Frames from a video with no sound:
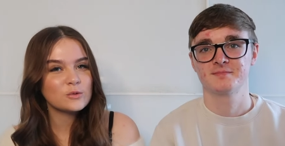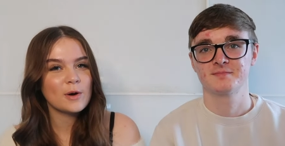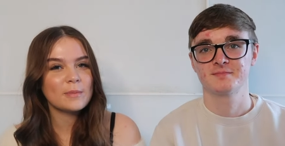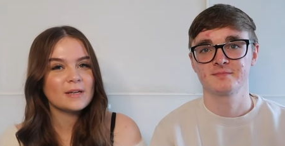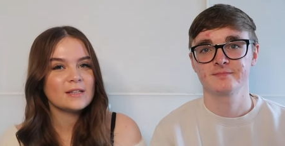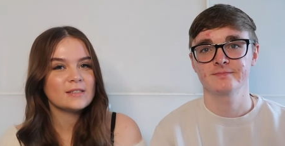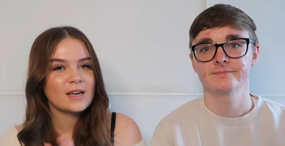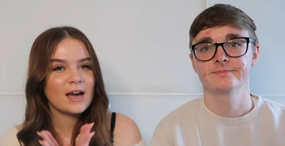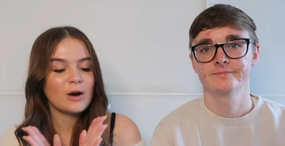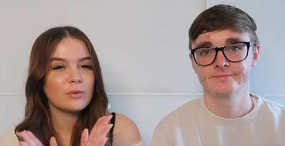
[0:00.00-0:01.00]
Speaker 1: swap into
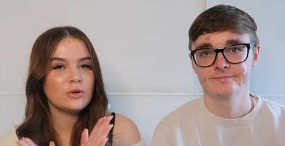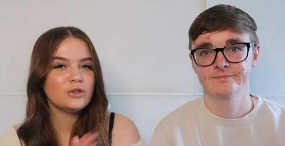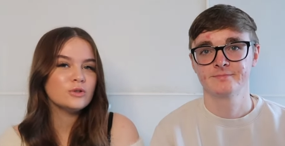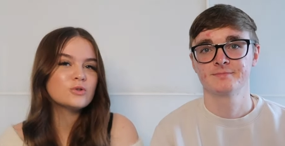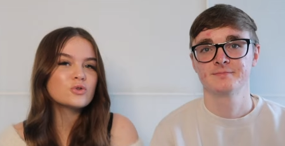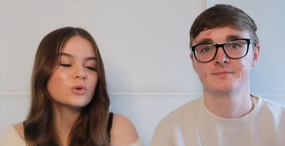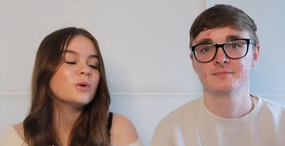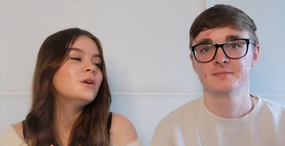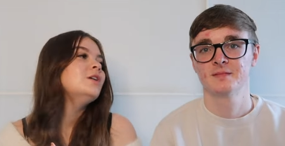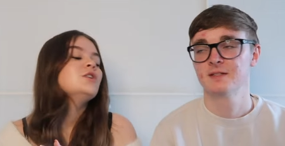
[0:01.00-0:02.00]
our
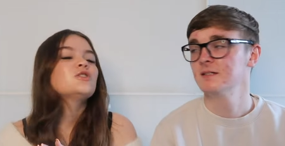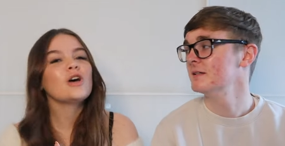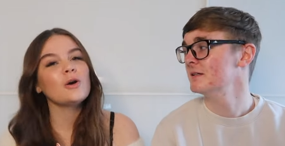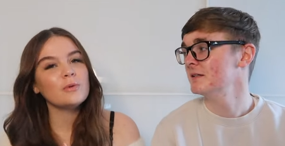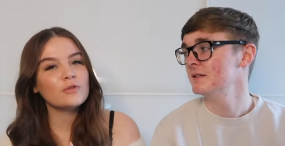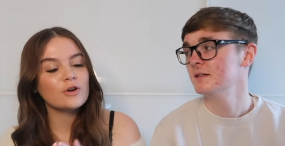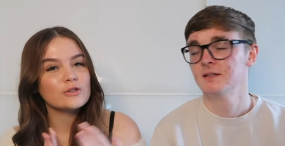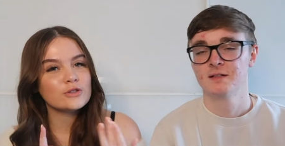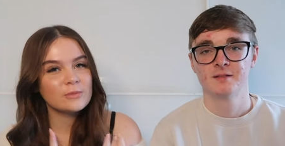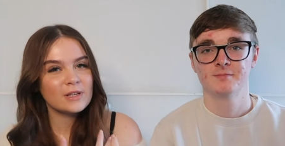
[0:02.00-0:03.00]
usual. So we've got
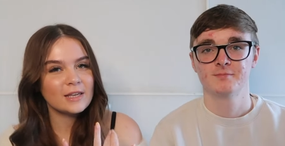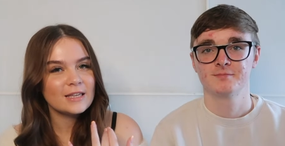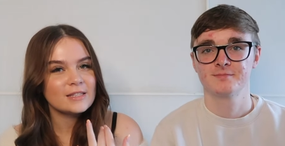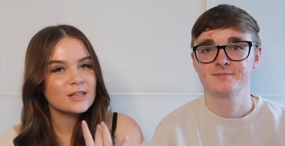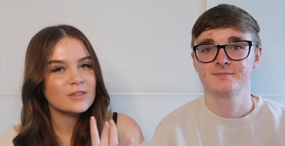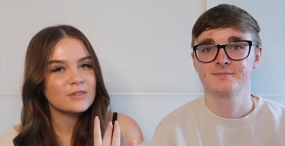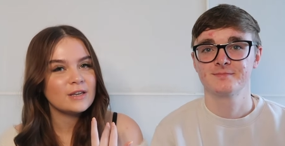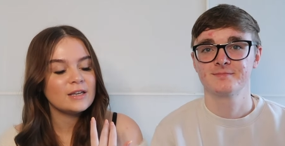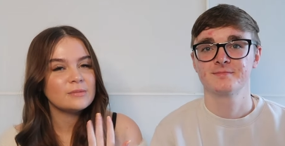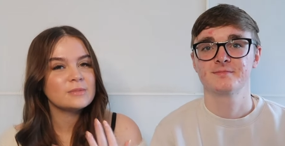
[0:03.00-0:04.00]
something Easter
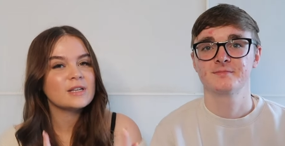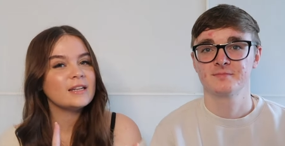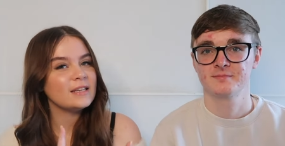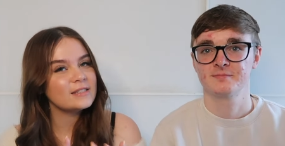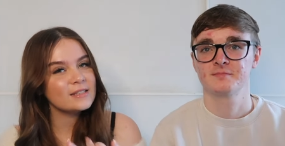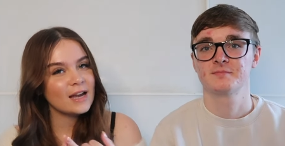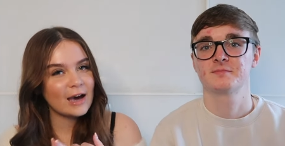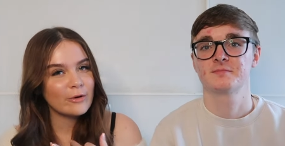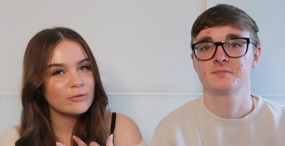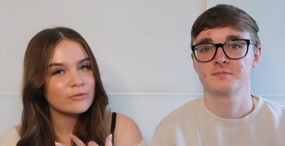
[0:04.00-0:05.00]
themed, an Easter
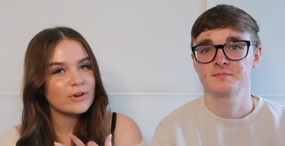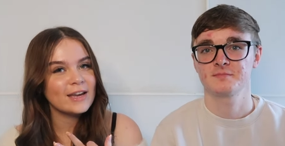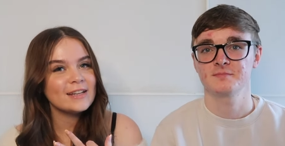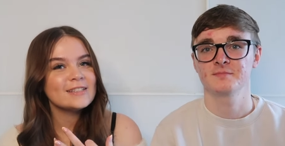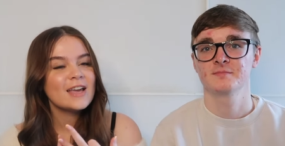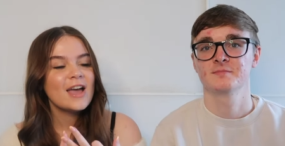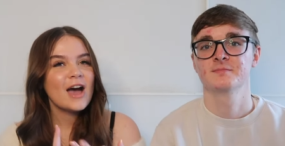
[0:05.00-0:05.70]
outfit,